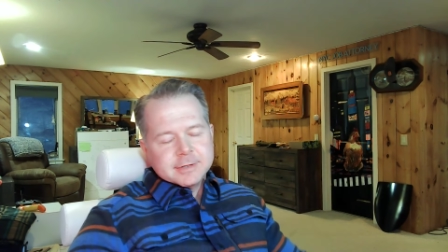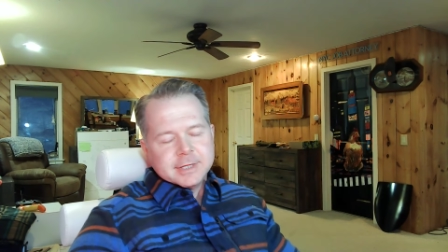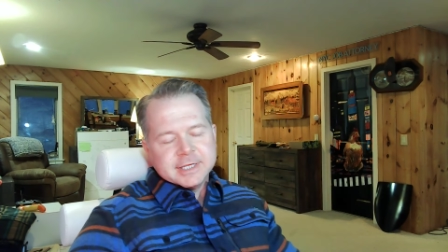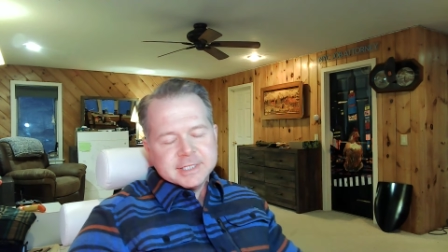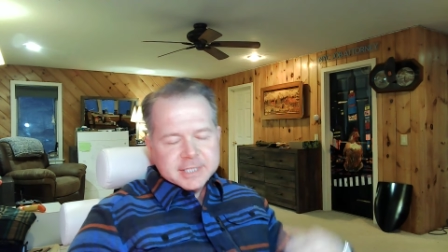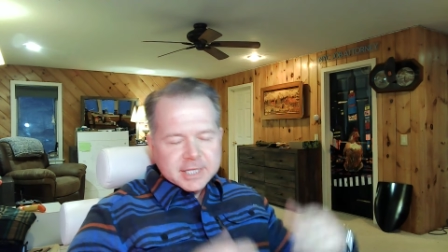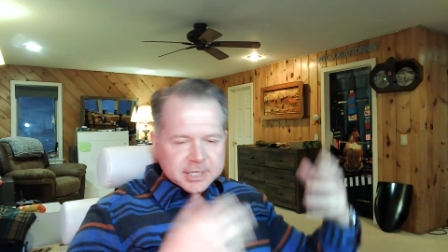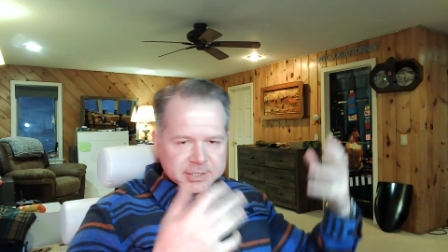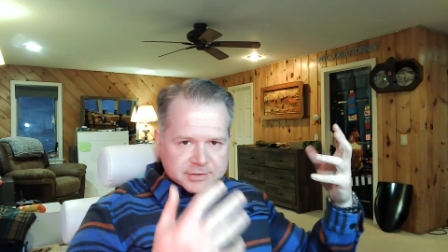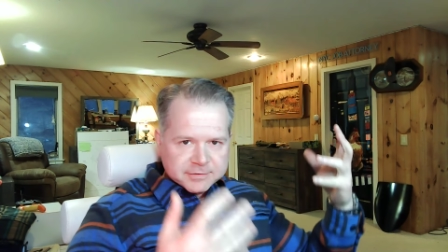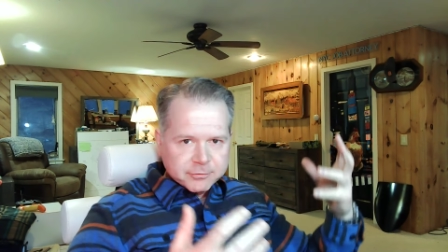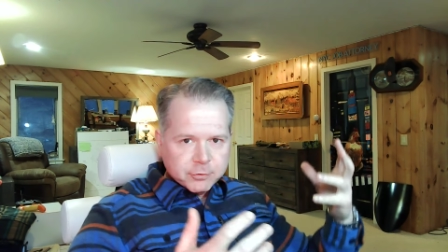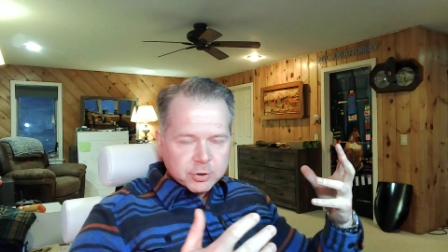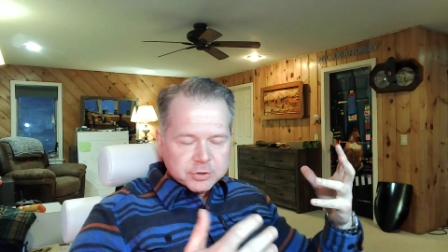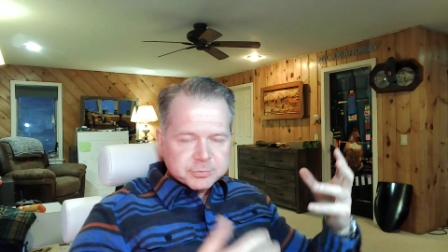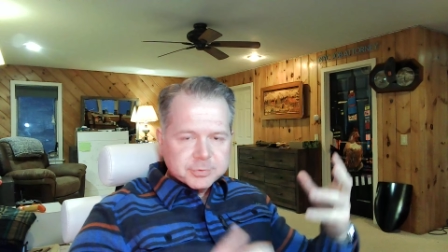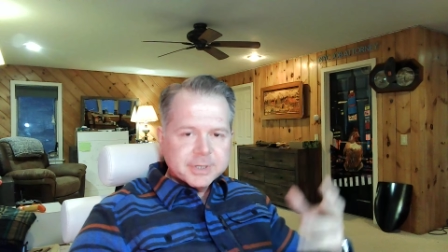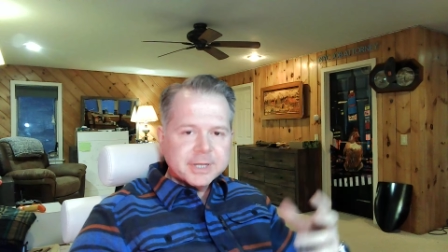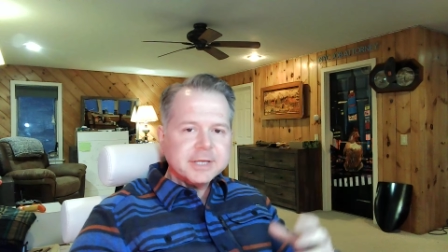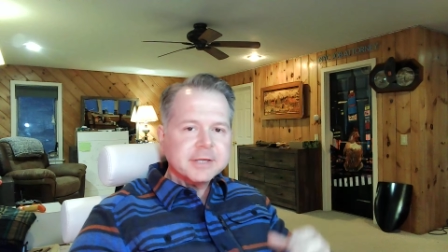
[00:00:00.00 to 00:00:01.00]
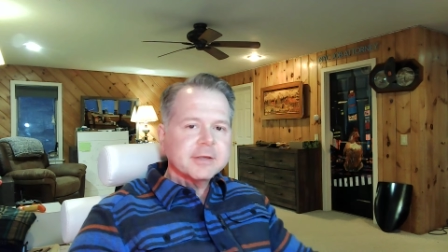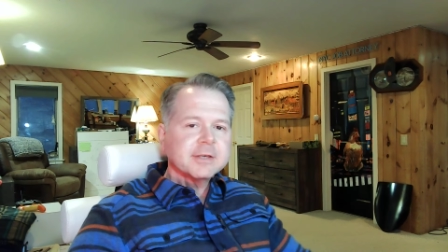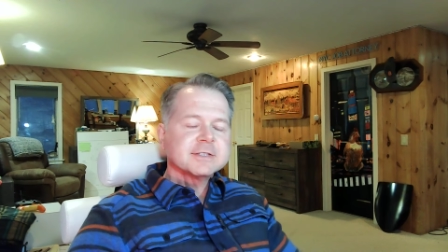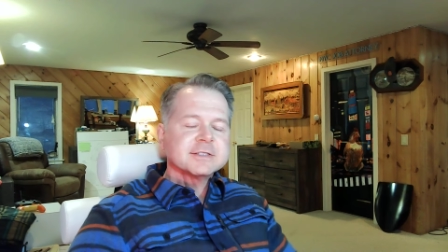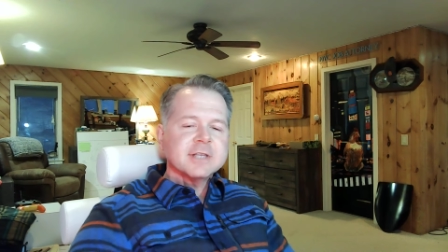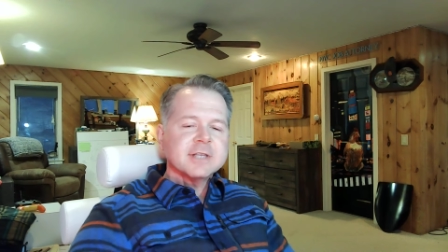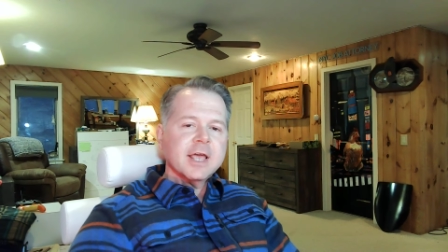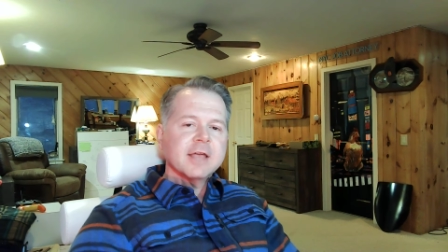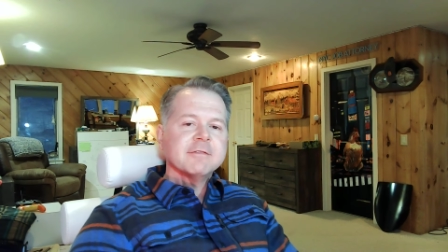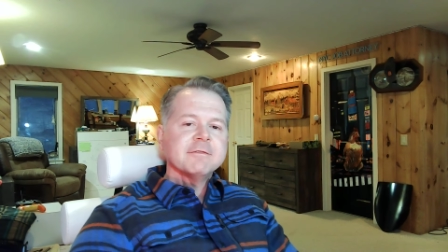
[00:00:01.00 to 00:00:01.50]
LinkedIn is of course
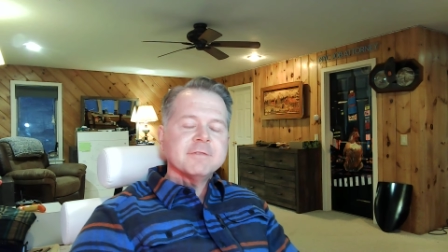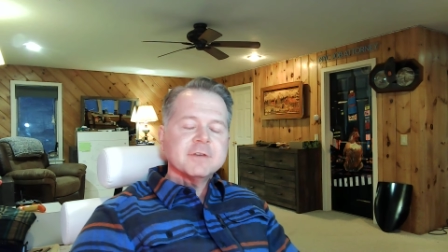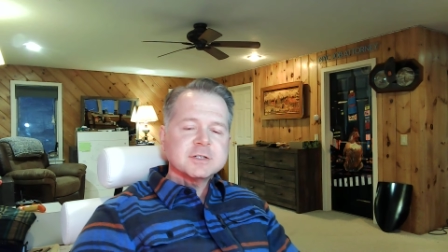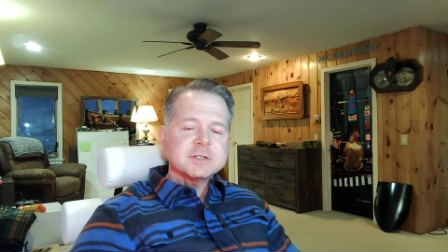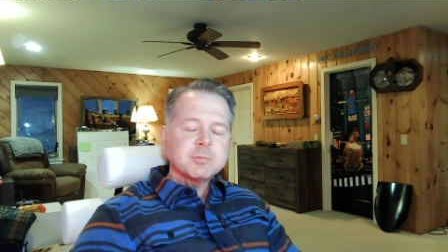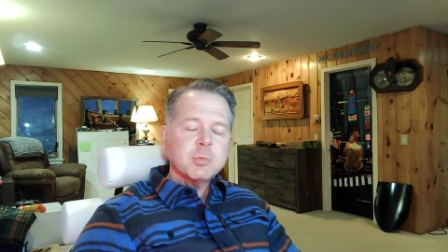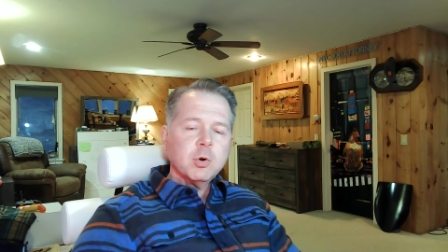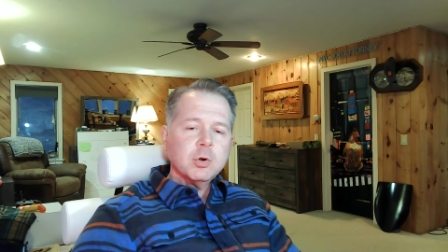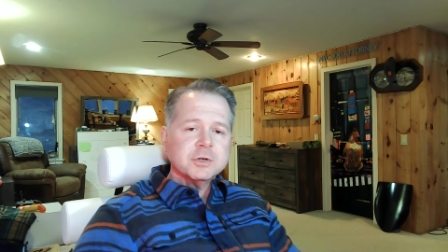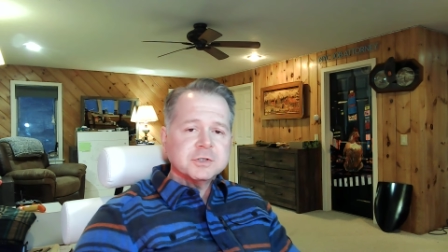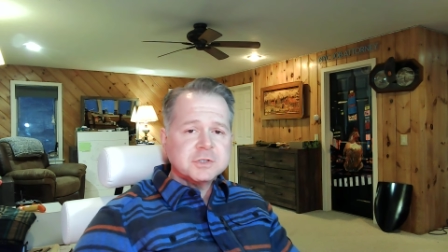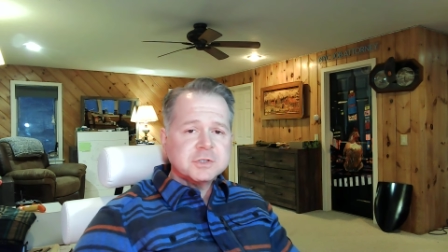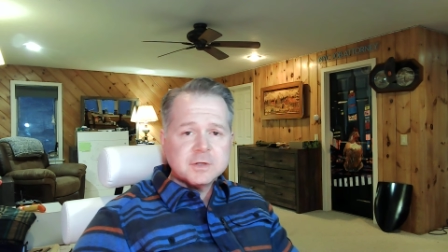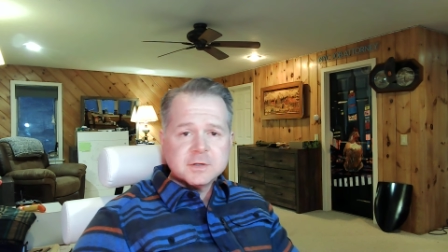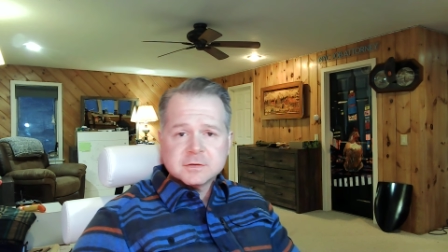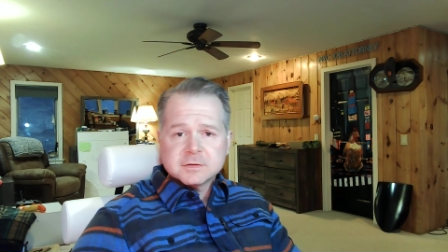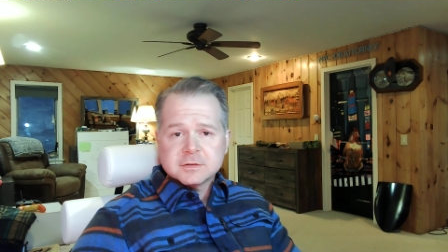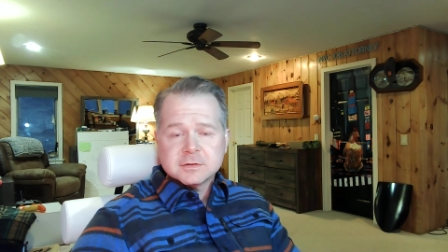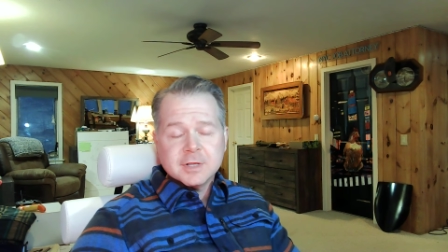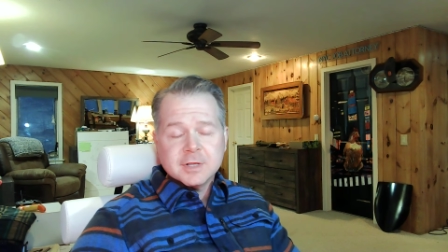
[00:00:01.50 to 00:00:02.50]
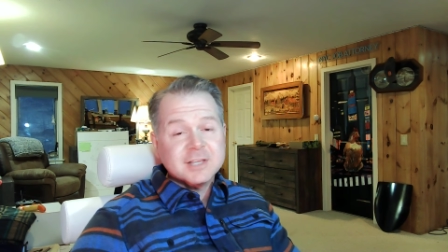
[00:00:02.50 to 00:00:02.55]
ridiculous, and Fishbowl is just,